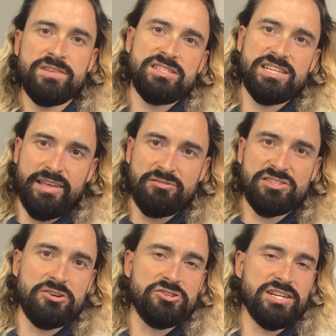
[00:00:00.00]
So they'll
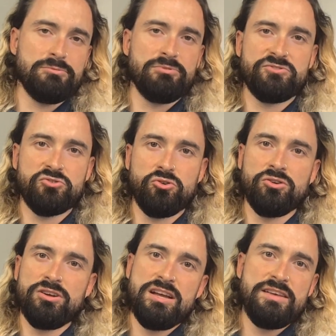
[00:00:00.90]
socially withdraw.
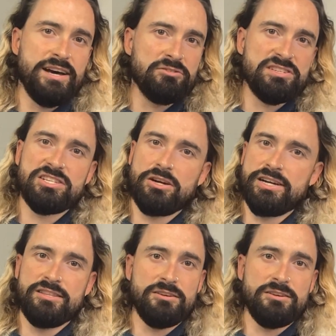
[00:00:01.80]
They'll decide